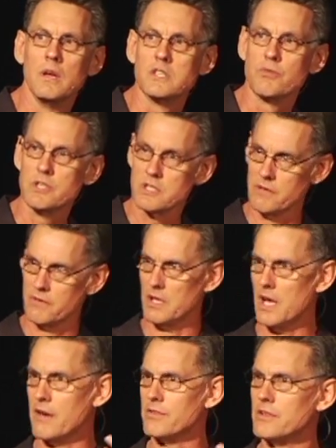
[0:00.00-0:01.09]
is receiving
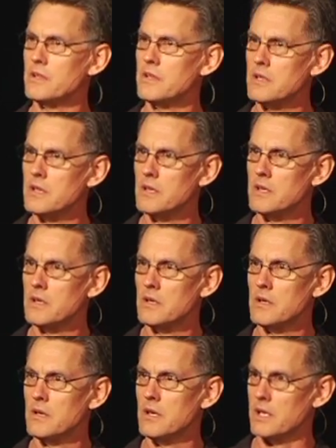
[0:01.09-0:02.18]
love
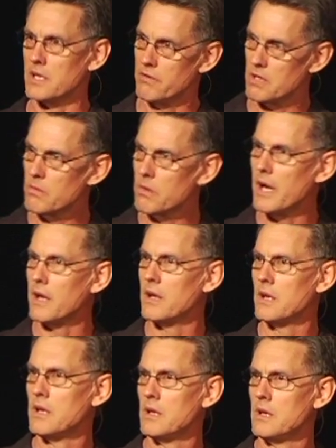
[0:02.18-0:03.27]
and giving it away
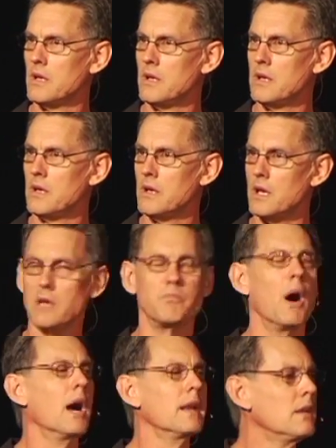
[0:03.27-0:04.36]
and
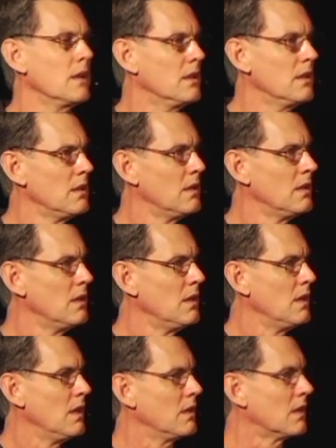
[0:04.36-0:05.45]
bonding
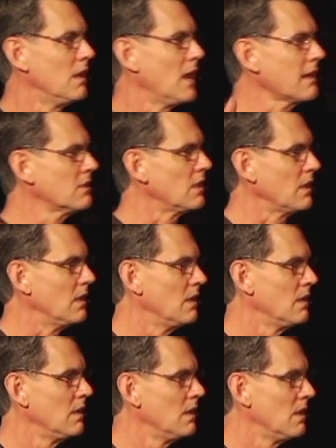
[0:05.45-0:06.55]
and connecting
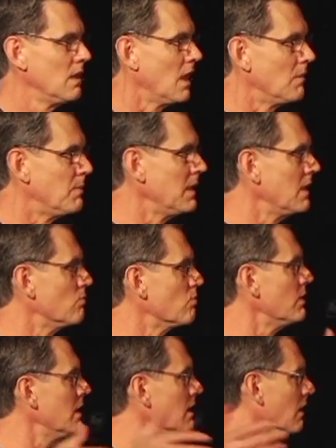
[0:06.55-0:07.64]
and being
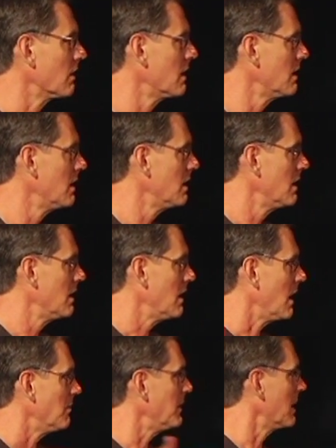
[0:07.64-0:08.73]
real
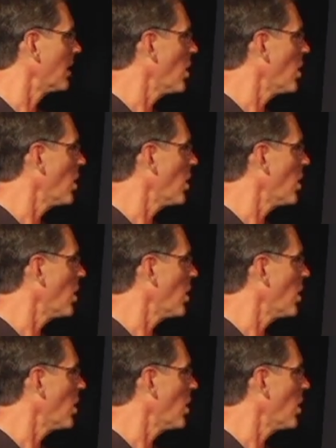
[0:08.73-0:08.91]
and being